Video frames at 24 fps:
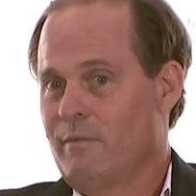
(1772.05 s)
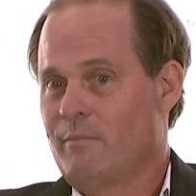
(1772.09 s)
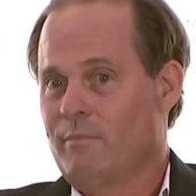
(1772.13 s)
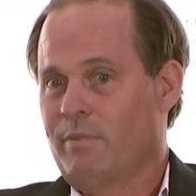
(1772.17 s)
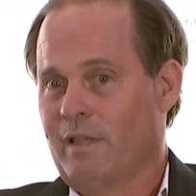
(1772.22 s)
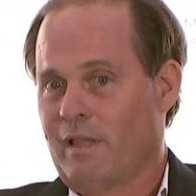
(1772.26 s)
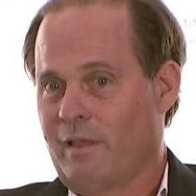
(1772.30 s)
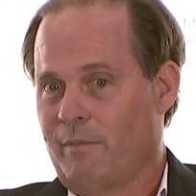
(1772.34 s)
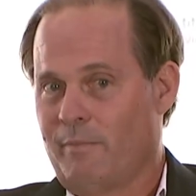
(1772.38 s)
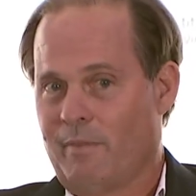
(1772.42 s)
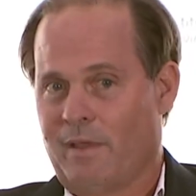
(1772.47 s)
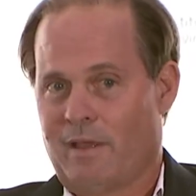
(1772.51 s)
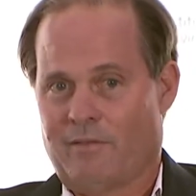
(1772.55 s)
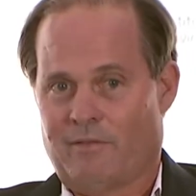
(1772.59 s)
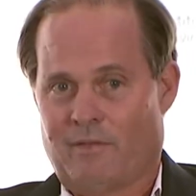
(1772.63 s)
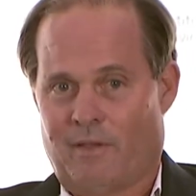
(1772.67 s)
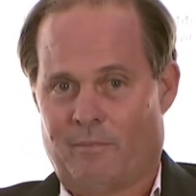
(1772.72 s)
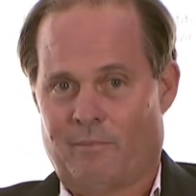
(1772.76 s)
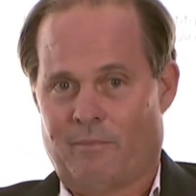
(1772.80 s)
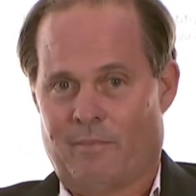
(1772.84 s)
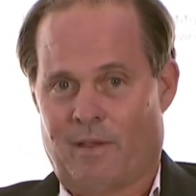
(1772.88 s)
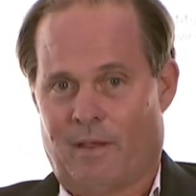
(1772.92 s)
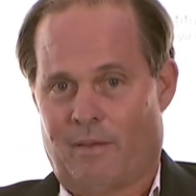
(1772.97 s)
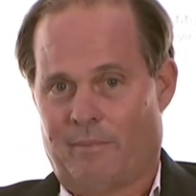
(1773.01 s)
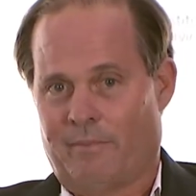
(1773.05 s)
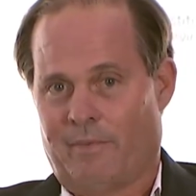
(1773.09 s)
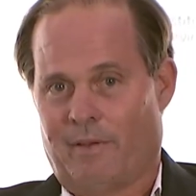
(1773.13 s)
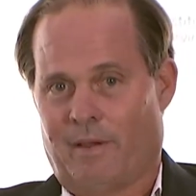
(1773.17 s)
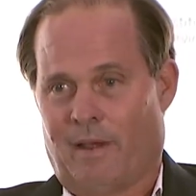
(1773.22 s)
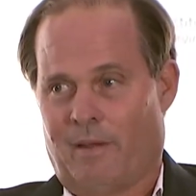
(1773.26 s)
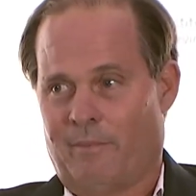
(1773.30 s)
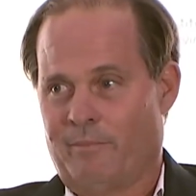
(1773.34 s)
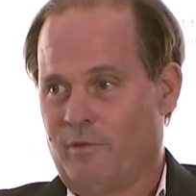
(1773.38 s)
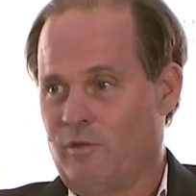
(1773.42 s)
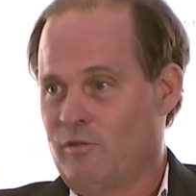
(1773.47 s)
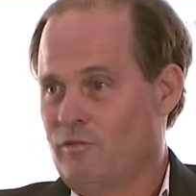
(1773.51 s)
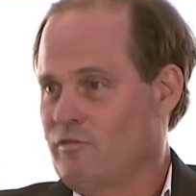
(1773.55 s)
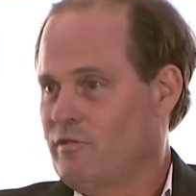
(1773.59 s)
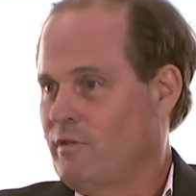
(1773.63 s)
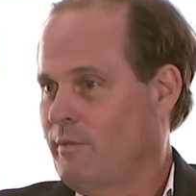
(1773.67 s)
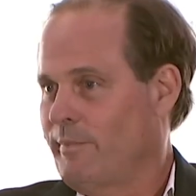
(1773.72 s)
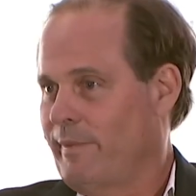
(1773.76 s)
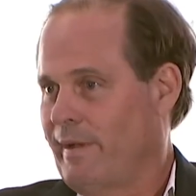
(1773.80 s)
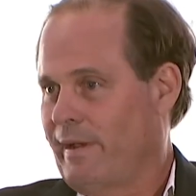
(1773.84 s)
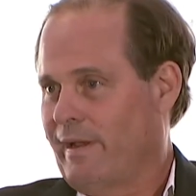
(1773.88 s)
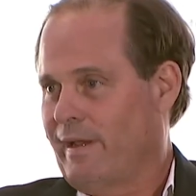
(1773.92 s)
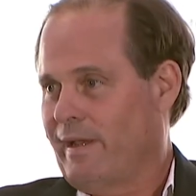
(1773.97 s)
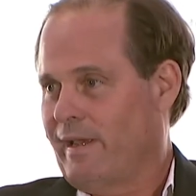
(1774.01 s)
Believe me, because I'm used to
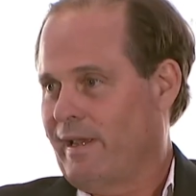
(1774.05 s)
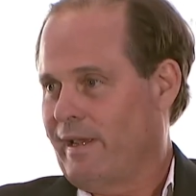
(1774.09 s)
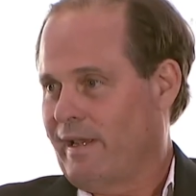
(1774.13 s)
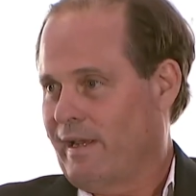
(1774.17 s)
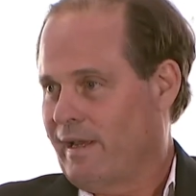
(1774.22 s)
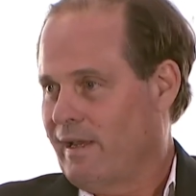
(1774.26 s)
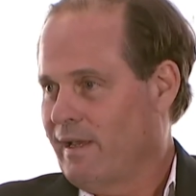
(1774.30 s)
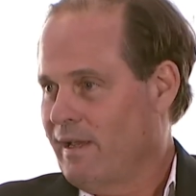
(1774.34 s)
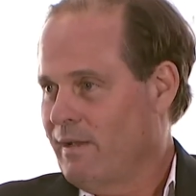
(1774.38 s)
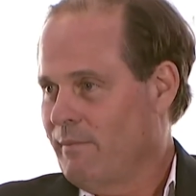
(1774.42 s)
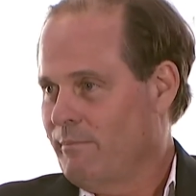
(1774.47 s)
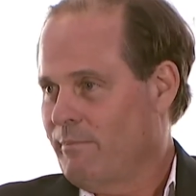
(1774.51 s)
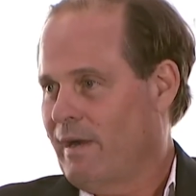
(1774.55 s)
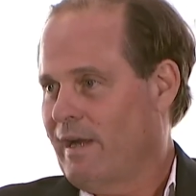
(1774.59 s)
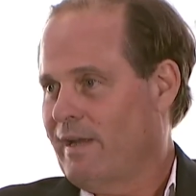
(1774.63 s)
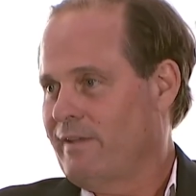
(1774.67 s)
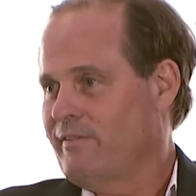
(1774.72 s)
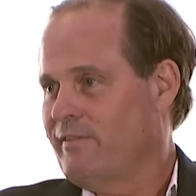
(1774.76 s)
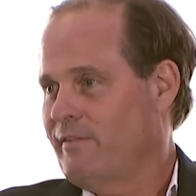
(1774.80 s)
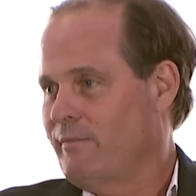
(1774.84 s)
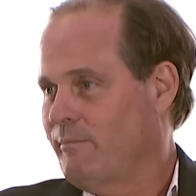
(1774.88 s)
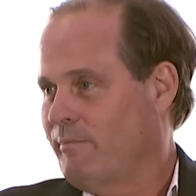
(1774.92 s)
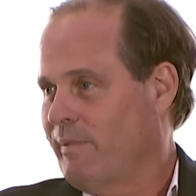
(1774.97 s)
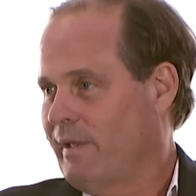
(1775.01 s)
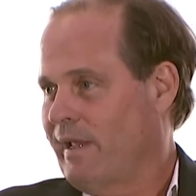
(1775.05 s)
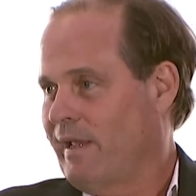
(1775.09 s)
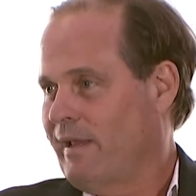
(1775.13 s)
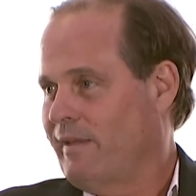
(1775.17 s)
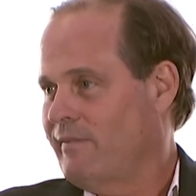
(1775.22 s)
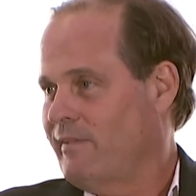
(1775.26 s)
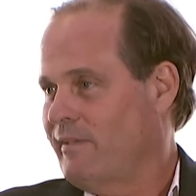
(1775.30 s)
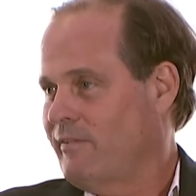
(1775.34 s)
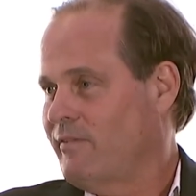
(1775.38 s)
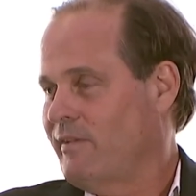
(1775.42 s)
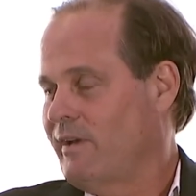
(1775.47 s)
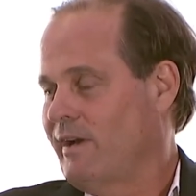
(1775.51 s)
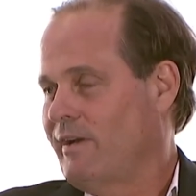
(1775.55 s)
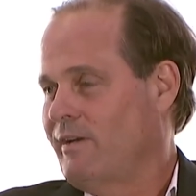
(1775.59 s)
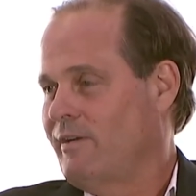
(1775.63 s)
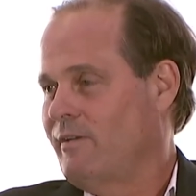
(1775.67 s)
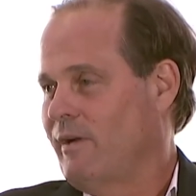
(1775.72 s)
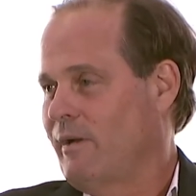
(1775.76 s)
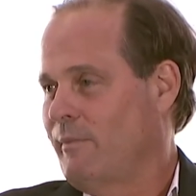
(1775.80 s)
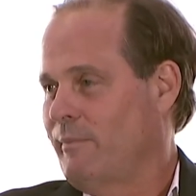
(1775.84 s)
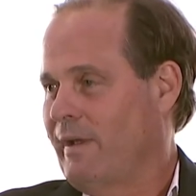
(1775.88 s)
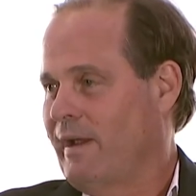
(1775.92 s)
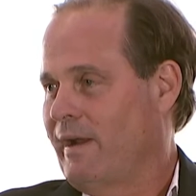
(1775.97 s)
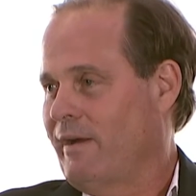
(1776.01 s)
banging pots and pans. That's what I do.
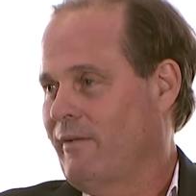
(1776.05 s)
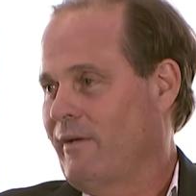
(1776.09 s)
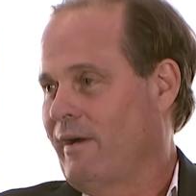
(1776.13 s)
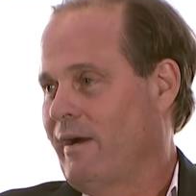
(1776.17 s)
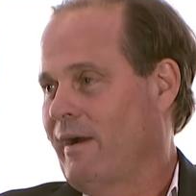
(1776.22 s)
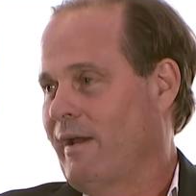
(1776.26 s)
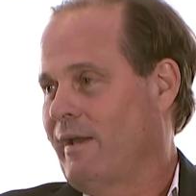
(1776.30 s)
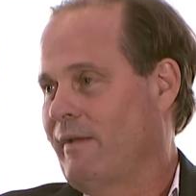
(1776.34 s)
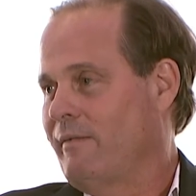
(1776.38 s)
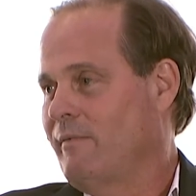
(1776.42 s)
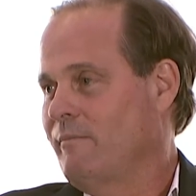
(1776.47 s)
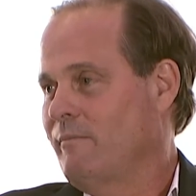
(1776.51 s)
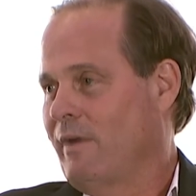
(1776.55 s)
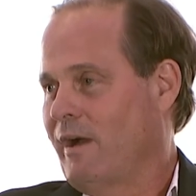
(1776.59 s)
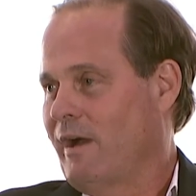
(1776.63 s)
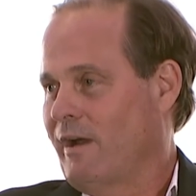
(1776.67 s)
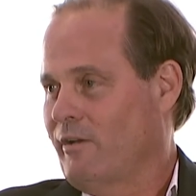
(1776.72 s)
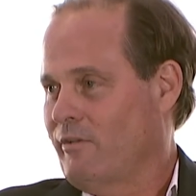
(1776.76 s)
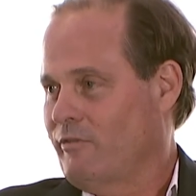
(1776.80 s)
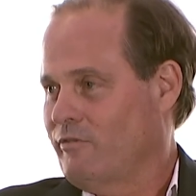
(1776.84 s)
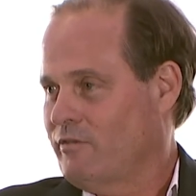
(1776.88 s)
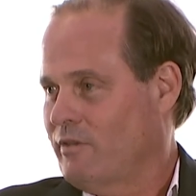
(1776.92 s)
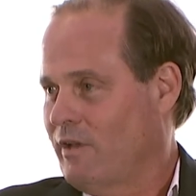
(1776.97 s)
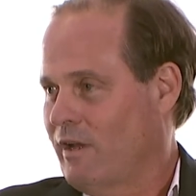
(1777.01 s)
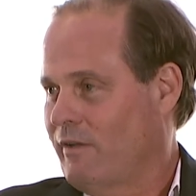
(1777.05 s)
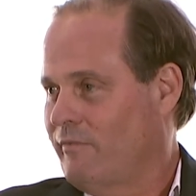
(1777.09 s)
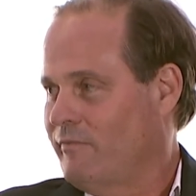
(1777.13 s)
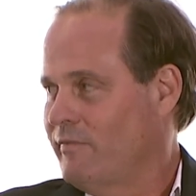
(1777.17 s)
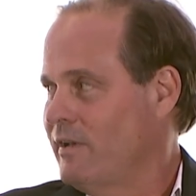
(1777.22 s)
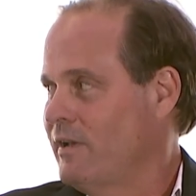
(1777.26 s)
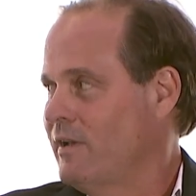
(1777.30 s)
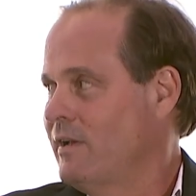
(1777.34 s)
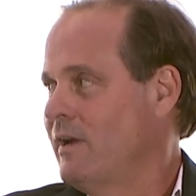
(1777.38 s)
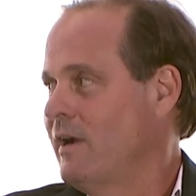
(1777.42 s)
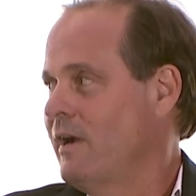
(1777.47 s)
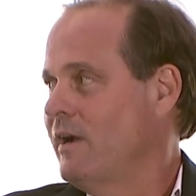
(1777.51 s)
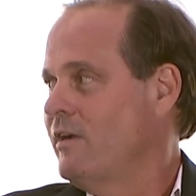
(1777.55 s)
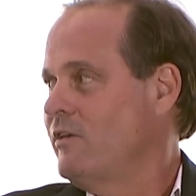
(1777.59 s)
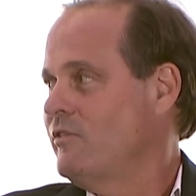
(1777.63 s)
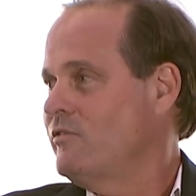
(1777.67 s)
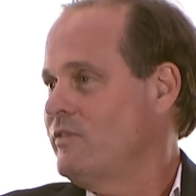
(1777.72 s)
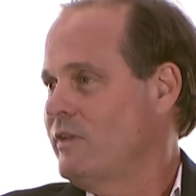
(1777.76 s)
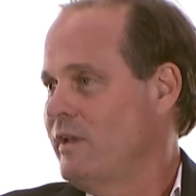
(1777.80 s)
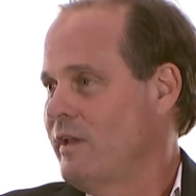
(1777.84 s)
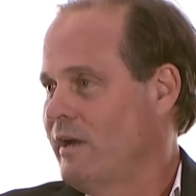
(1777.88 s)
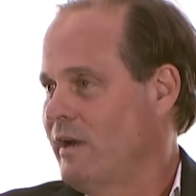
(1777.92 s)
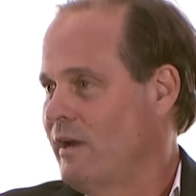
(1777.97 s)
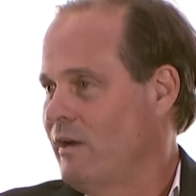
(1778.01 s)
I bang around. I model stuff. I
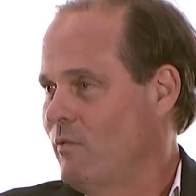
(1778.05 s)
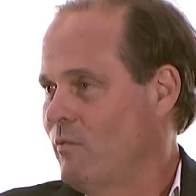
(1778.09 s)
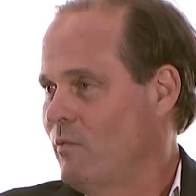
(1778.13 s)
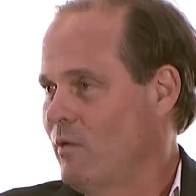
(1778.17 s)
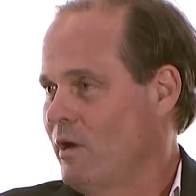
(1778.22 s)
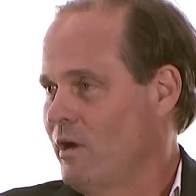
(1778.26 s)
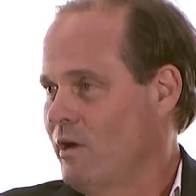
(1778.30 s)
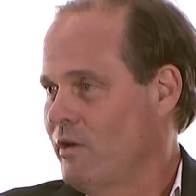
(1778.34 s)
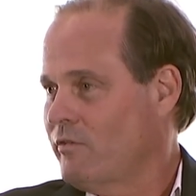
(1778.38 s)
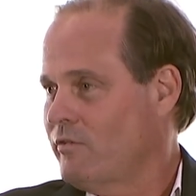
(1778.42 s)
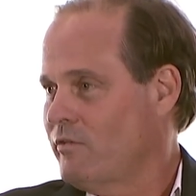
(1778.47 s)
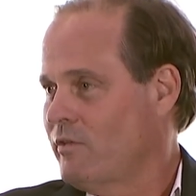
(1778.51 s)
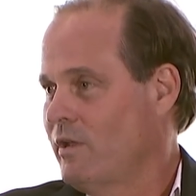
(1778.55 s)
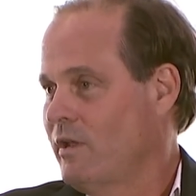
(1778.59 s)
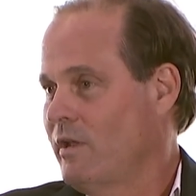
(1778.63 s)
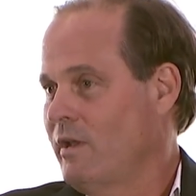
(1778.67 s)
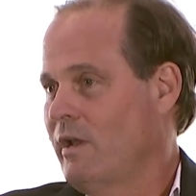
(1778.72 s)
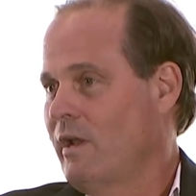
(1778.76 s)
understand how it works.